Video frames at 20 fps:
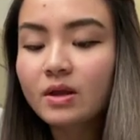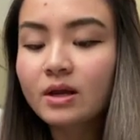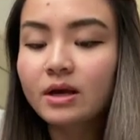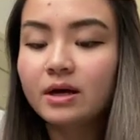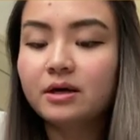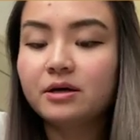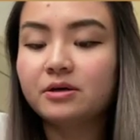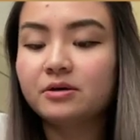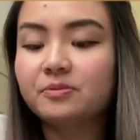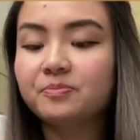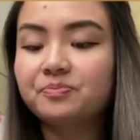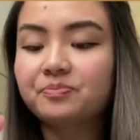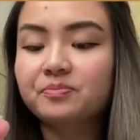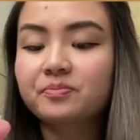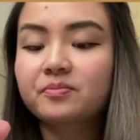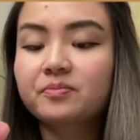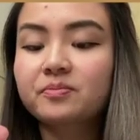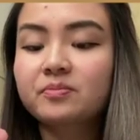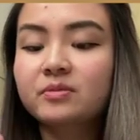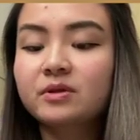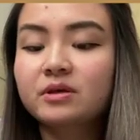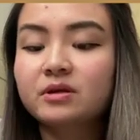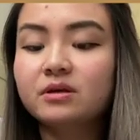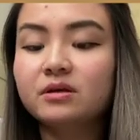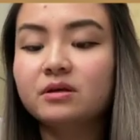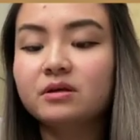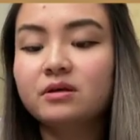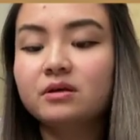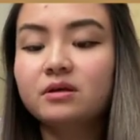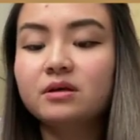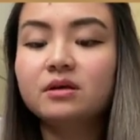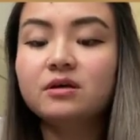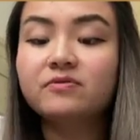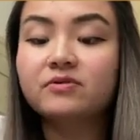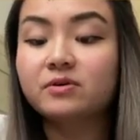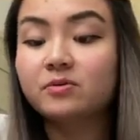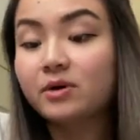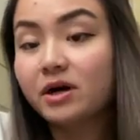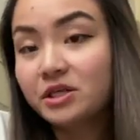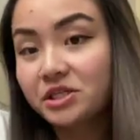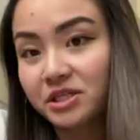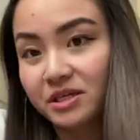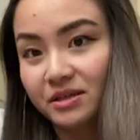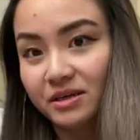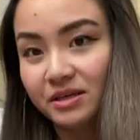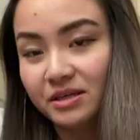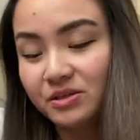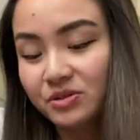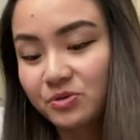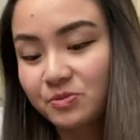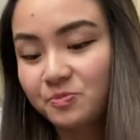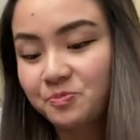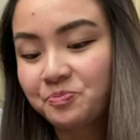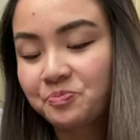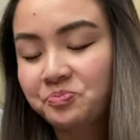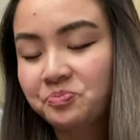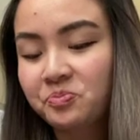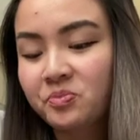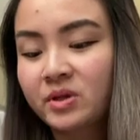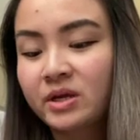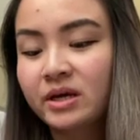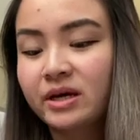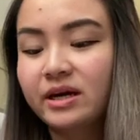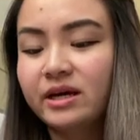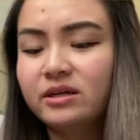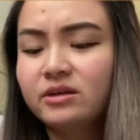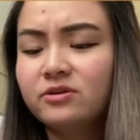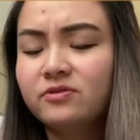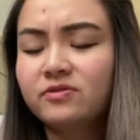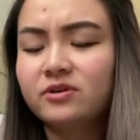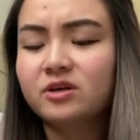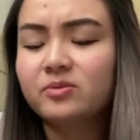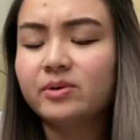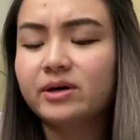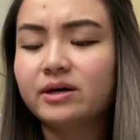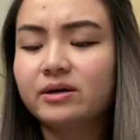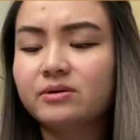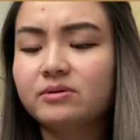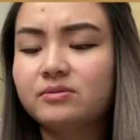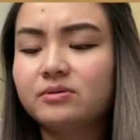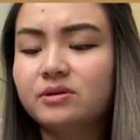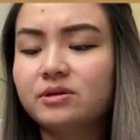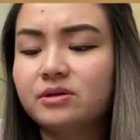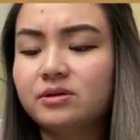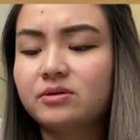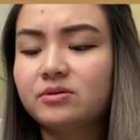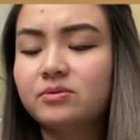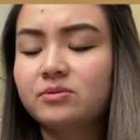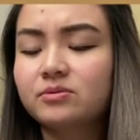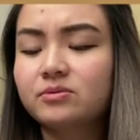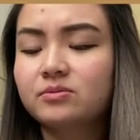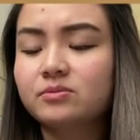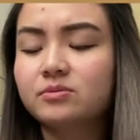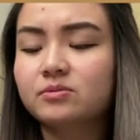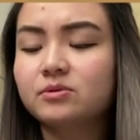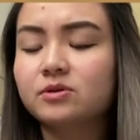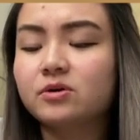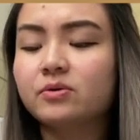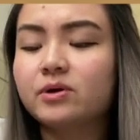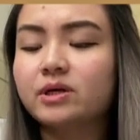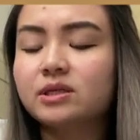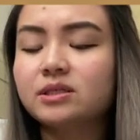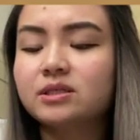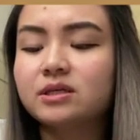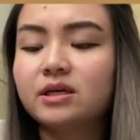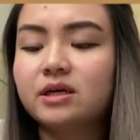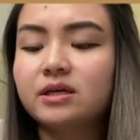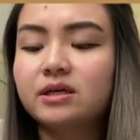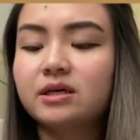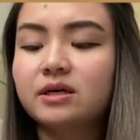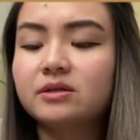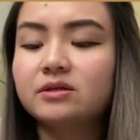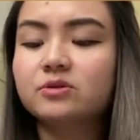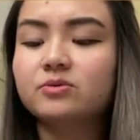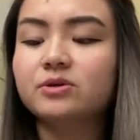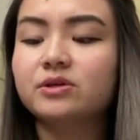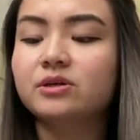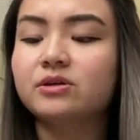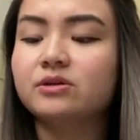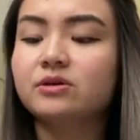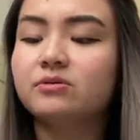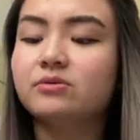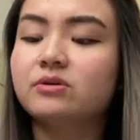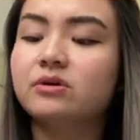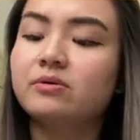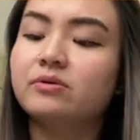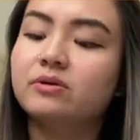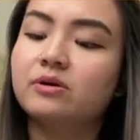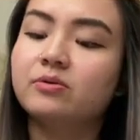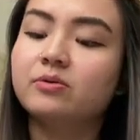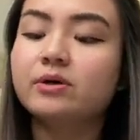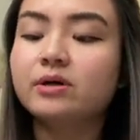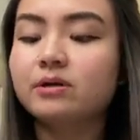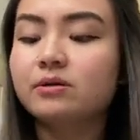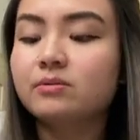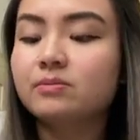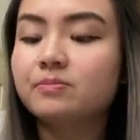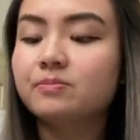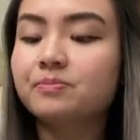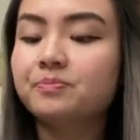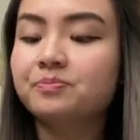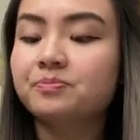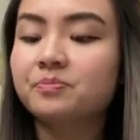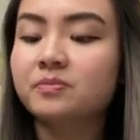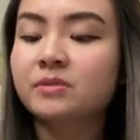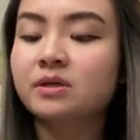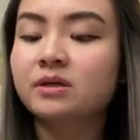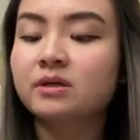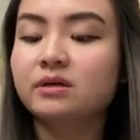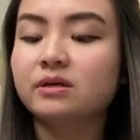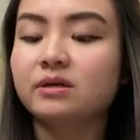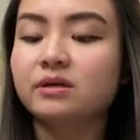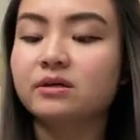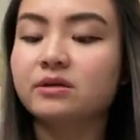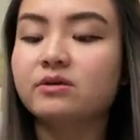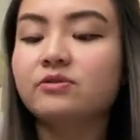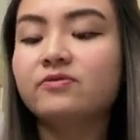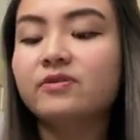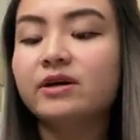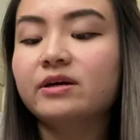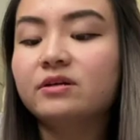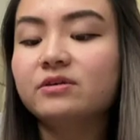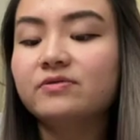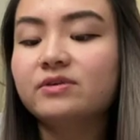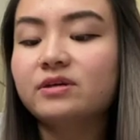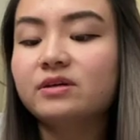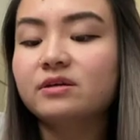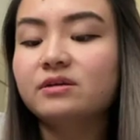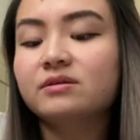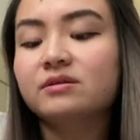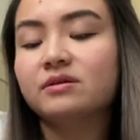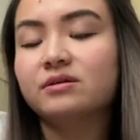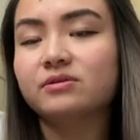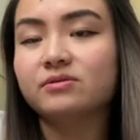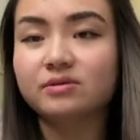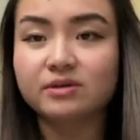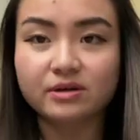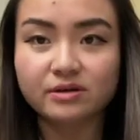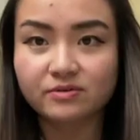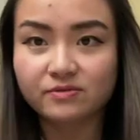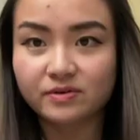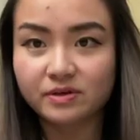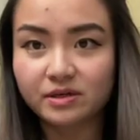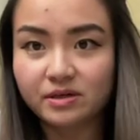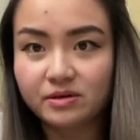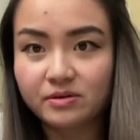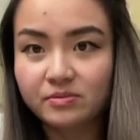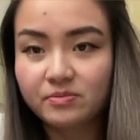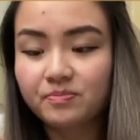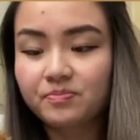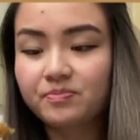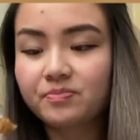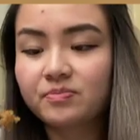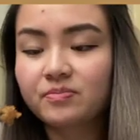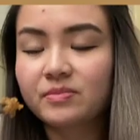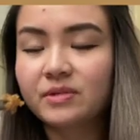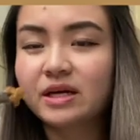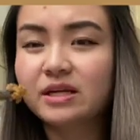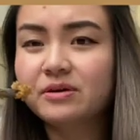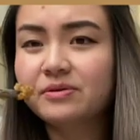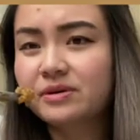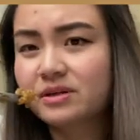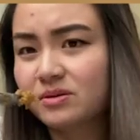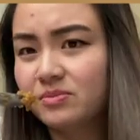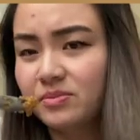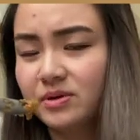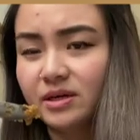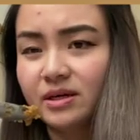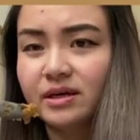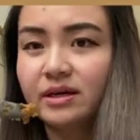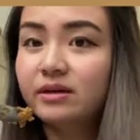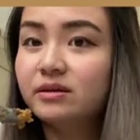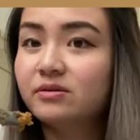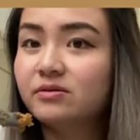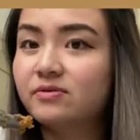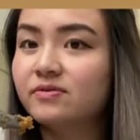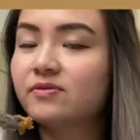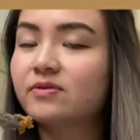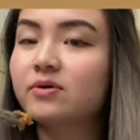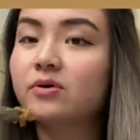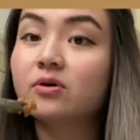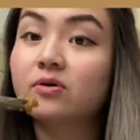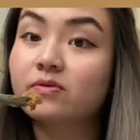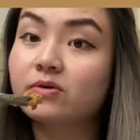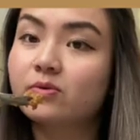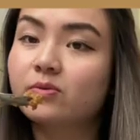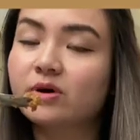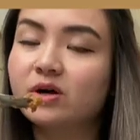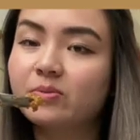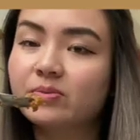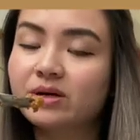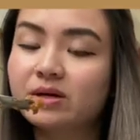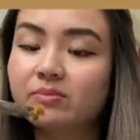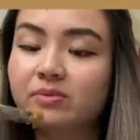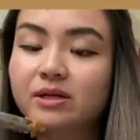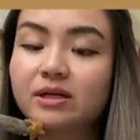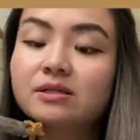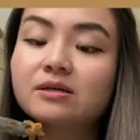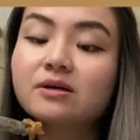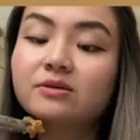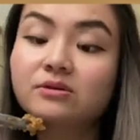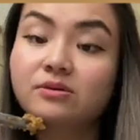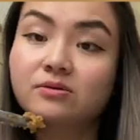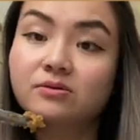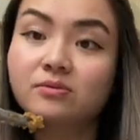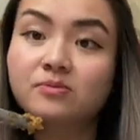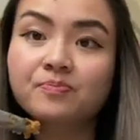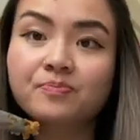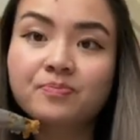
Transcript: If you're watching this, how do you feel about, going to hangouts where you don't know anyone? Are you a fan of it? Are you not a fan? I know it can be kind of overwhelming, but it's also